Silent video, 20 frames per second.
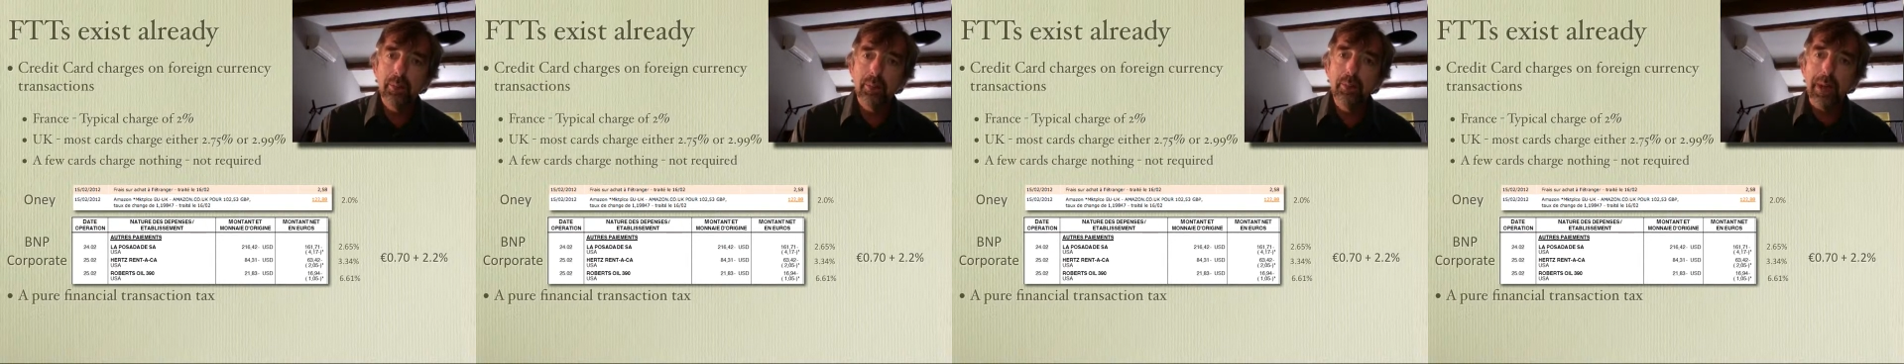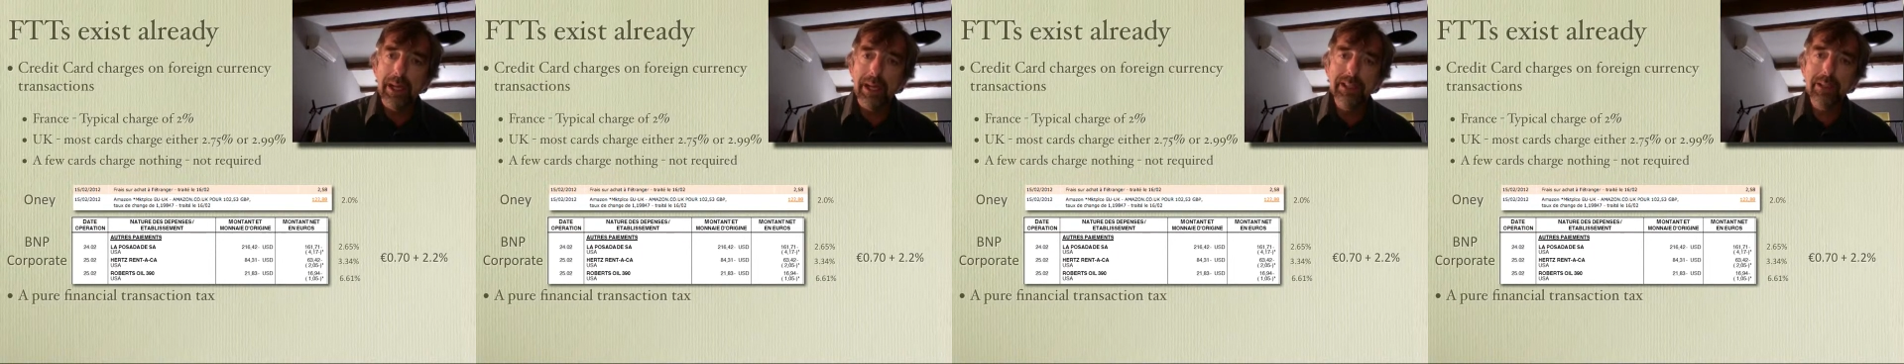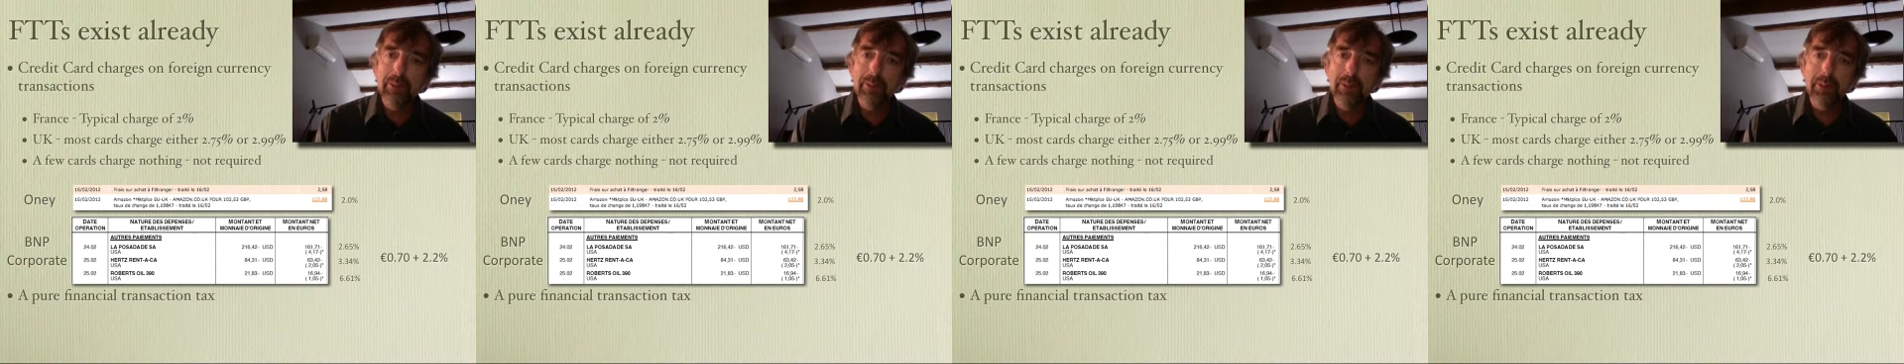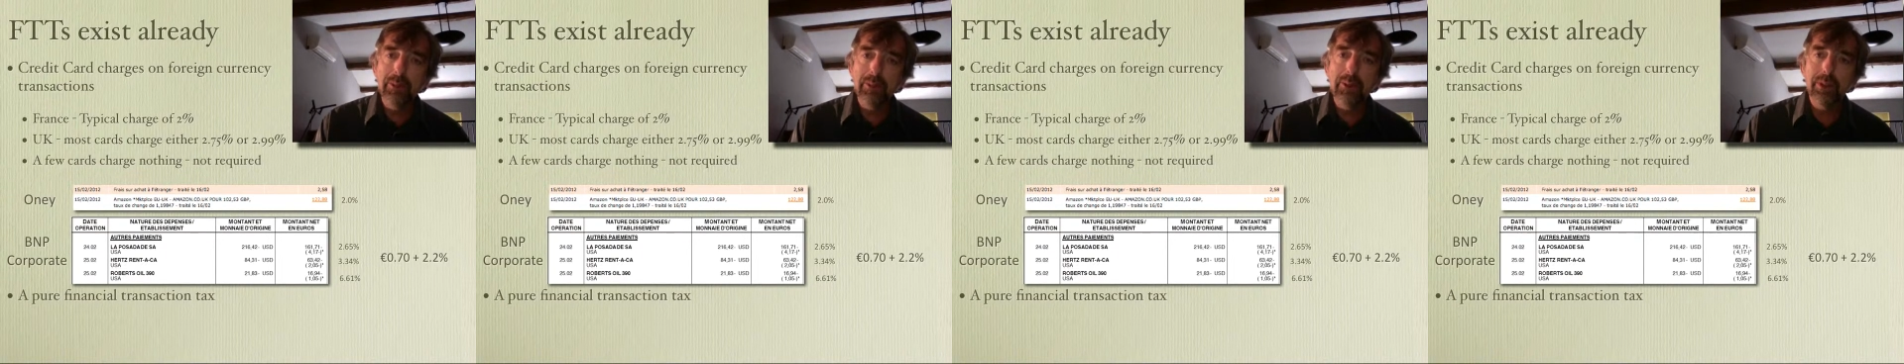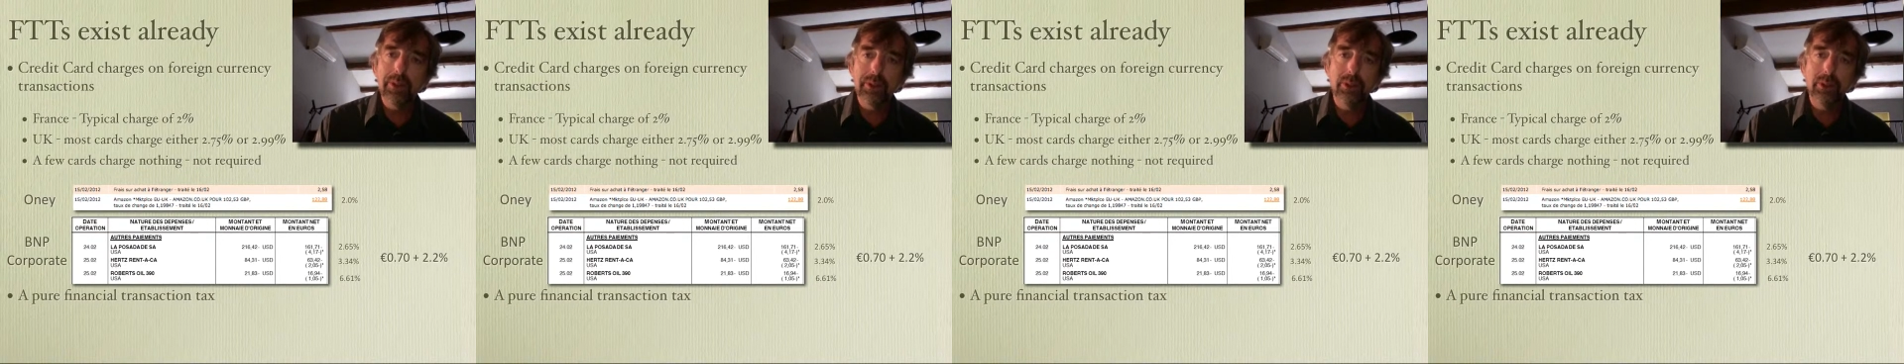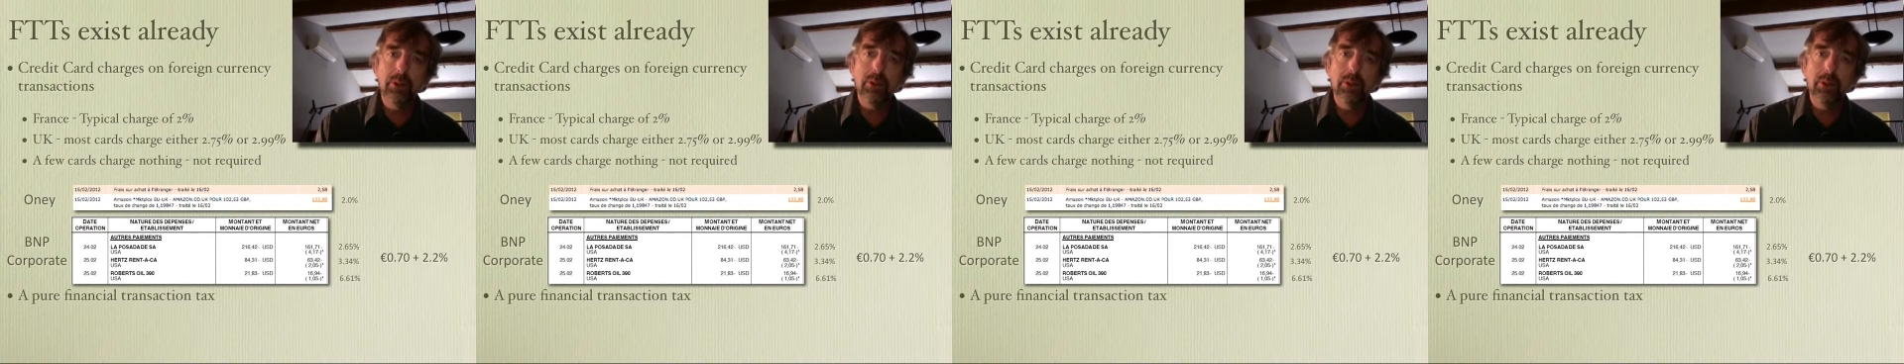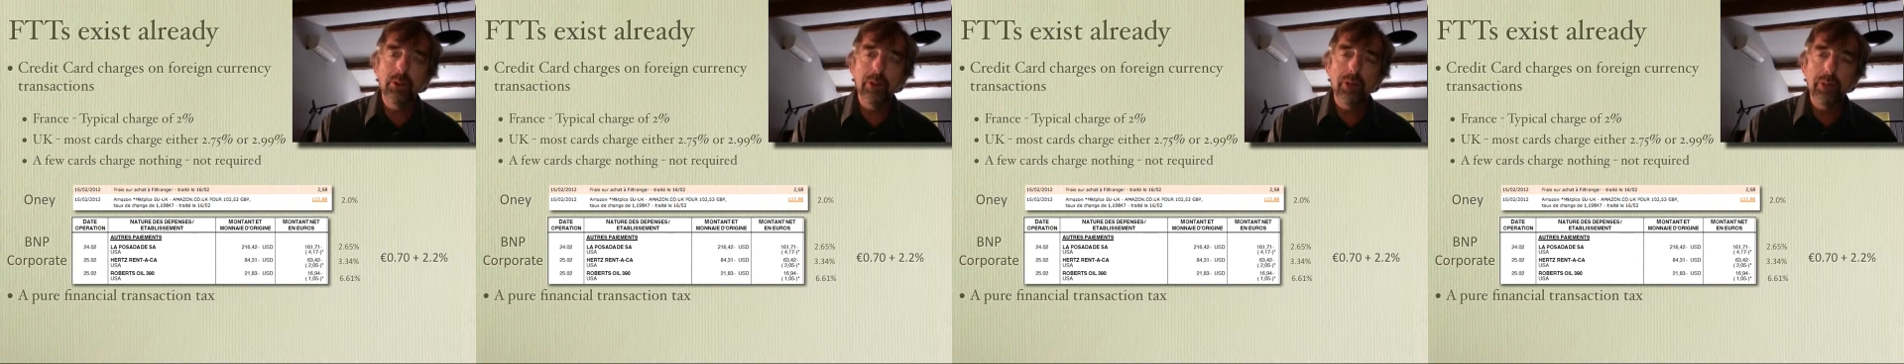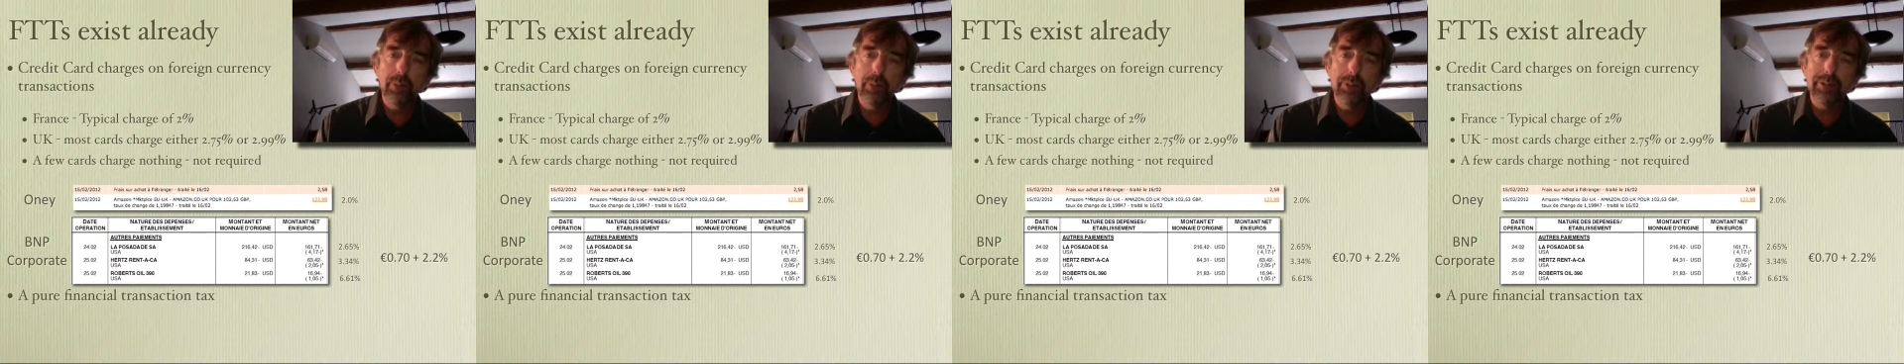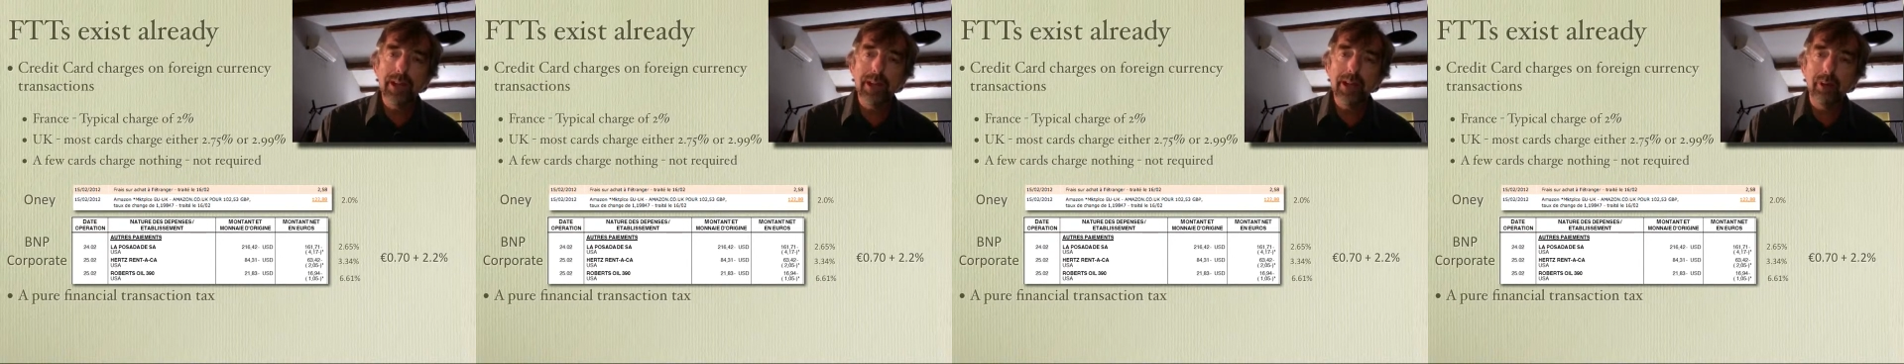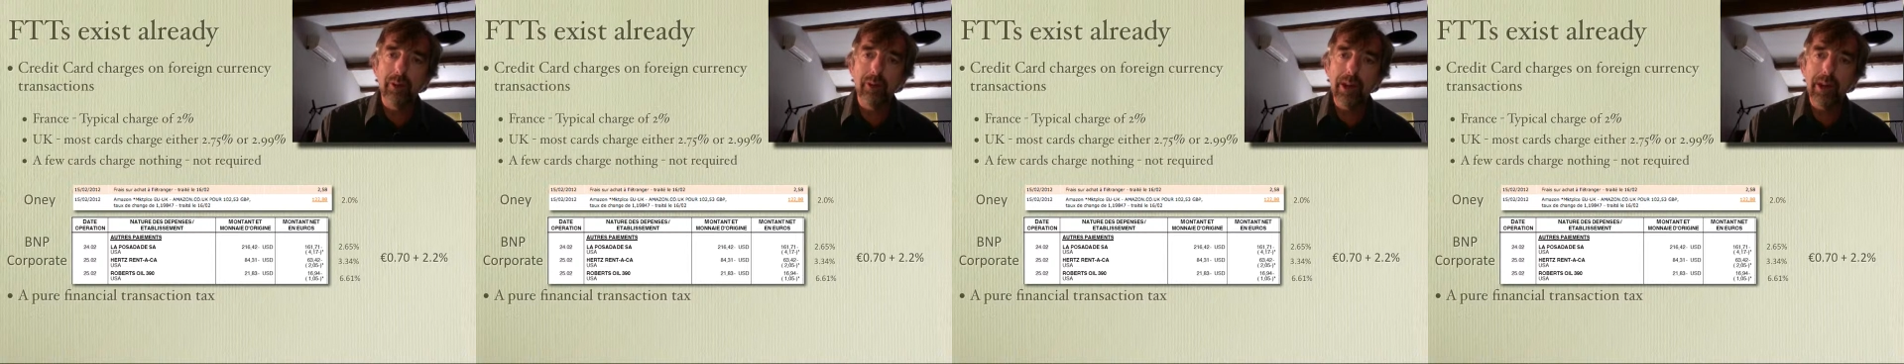pay something between 2 to
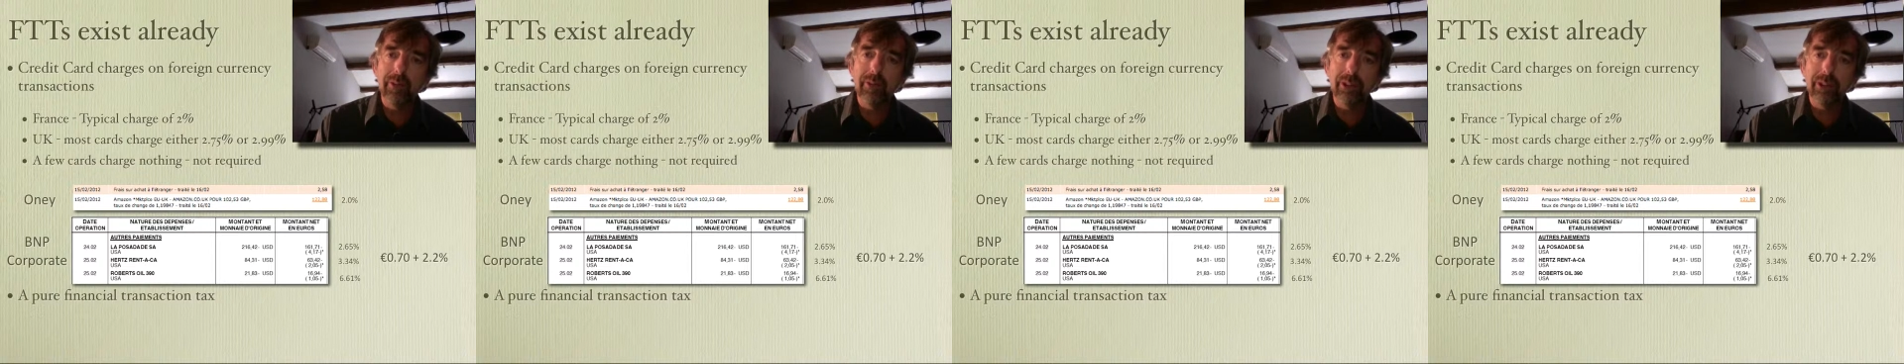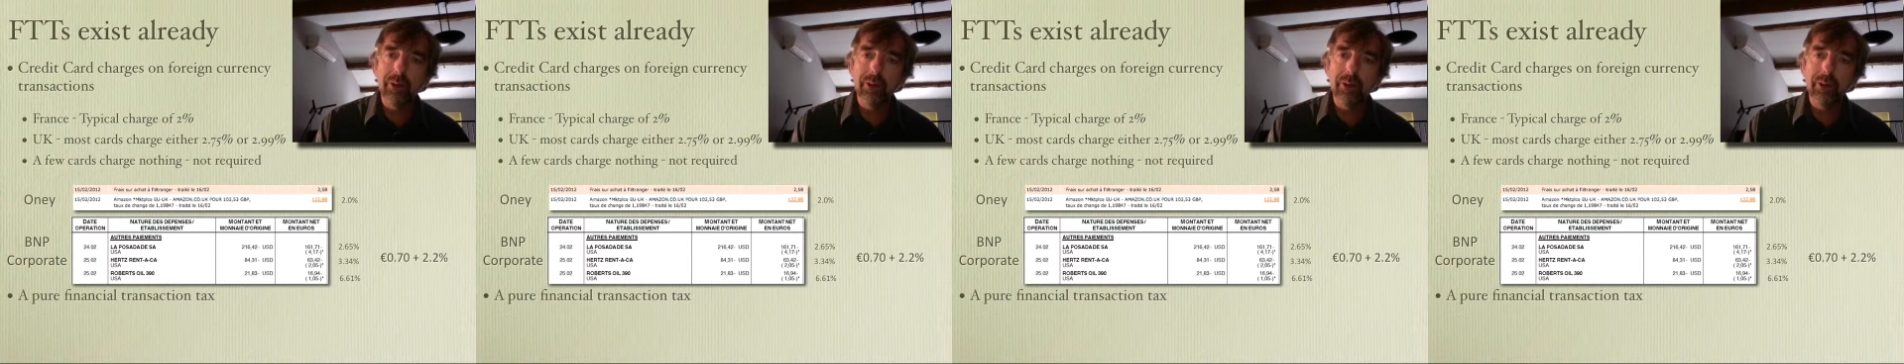3% on every